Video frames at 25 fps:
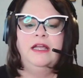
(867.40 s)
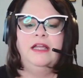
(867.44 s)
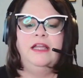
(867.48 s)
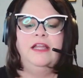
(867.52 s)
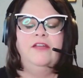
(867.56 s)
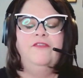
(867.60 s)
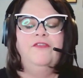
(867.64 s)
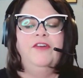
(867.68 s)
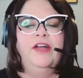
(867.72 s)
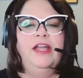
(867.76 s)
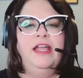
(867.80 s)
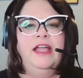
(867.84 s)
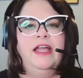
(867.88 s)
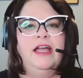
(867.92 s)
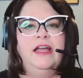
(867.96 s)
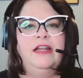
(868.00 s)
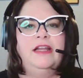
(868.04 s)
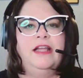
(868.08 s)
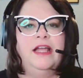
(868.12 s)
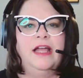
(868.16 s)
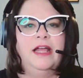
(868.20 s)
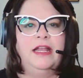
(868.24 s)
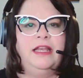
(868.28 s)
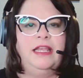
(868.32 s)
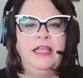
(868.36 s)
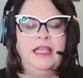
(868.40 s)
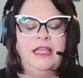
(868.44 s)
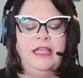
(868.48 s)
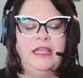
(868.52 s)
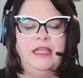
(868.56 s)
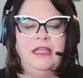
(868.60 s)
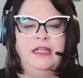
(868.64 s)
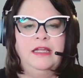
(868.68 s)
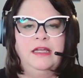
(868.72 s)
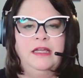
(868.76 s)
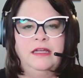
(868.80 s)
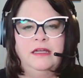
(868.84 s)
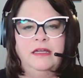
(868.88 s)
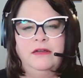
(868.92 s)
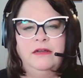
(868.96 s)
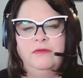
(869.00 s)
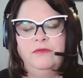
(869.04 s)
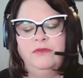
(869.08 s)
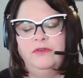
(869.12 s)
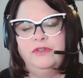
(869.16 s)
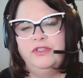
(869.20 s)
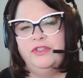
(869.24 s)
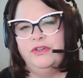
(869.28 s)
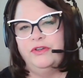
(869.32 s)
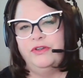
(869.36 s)
If I had any
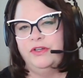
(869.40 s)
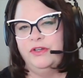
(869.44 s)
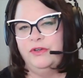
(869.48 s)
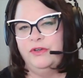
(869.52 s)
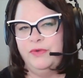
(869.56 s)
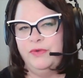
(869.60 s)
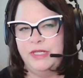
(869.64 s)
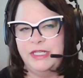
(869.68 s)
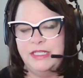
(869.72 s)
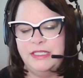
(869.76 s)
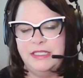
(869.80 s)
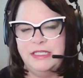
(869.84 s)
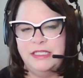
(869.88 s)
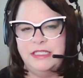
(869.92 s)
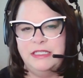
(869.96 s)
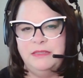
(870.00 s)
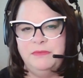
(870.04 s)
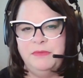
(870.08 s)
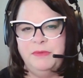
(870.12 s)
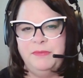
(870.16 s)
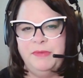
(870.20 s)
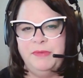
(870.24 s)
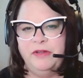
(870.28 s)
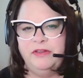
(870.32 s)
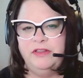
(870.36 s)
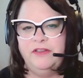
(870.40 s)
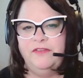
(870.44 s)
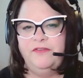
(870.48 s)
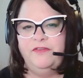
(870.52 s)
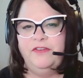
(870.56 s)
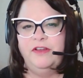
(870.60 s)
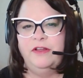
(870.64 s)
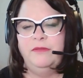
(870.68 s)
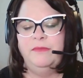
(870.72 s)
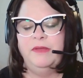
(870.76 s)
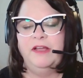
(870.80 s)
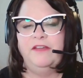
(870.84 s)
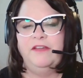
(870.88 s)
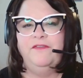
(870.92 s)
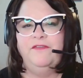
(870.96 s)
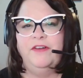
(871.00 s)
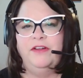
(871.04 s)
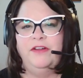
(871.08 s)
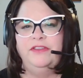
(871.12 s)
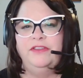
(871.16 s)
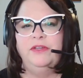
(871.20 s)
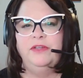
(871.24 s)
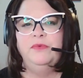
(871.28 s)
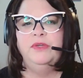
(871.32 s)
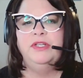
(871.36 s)
sort of criticism about the film, I
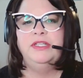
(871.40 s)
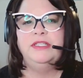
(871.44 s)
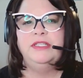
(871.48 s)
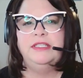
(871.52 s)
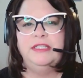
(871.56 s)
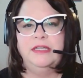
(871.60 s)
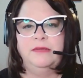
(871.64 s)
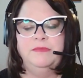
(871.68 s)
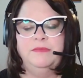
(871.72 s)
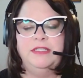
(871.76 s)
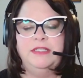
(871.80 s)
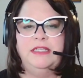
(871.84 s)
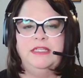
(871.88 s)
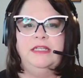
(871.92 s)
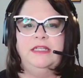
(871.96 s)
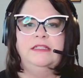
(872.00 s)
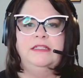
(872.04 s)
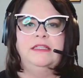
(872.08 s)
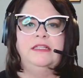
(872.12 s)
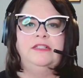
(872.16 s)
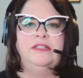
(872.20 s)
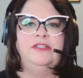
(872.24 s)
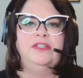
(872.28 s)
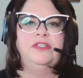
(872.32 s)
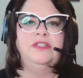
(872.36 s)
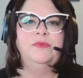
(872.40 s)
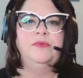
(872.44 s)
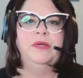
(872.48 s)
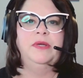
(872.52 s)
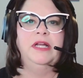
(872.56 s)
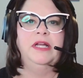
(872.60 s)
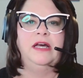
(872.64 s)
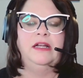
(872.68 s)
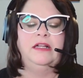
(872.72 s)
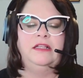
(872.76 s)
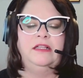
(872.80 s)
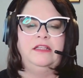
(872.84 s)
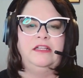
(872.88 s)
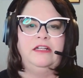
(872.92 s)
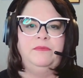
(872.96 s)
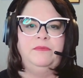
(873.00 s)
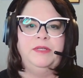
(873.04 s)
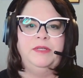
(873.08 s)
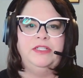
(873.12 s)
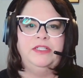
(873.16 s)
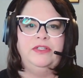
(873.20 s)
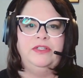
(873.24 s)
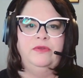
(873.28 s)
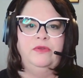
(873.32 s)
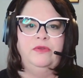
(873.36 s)
felt there were some scenes that just went on a little
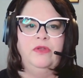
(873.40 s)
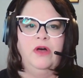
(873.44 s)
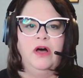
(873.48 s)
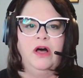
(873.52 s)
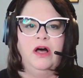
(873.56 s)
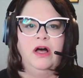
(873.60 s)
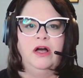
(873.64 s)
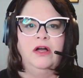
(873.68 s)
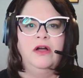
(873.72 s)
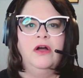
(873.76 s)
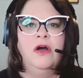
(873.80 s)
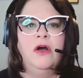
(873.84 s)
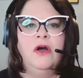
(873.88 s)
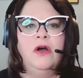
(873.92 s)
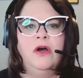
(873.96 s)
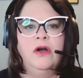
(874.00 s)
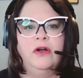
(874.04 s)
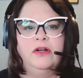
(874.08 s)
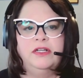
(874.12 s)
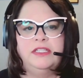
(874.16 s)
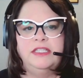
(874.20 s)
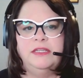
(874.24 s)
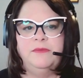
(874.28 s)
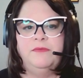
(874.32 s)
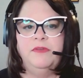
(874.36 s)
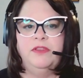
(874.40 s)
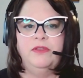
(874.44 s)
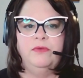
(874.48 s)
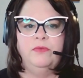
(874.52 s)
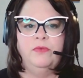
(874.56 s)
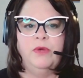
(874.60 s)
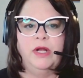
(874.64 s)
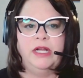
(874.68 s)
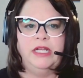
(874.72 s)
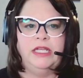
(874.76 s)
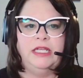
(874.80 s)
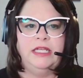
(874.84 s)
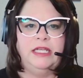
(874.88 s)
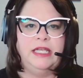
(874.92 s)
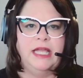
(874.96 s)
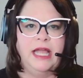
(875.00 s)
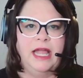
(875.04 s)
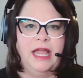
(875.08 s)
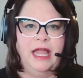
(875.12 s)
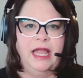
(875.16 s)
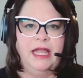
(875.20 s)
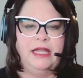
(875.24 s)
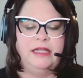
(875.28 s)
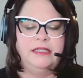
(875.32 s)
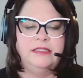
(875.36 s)
bit too long, or some of the running
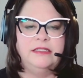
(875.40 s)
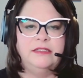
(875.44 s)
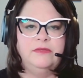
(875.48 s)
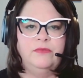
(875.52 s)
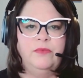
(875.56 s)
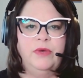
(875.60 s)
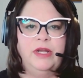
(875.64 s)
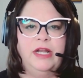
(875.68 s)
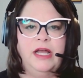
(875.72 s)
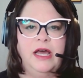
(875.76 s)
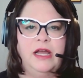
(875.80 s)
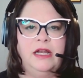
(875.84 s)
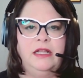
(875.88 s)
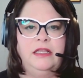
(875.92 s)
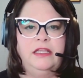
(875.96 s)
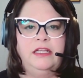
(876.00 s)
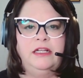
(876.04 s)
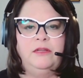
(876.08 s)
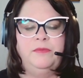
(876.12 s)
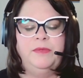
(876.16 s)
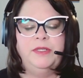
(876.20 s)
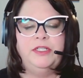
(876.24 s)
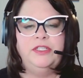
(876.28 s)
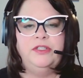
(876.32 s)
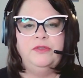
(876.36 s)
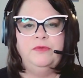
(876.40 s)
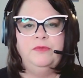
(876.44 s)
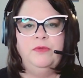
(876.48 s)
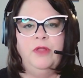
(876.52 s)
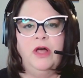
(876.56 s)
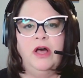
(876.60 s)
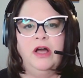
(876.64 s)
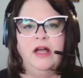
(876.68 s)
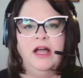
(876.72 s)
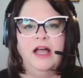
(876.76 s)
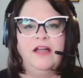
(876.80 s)
gags went on a little bit too long.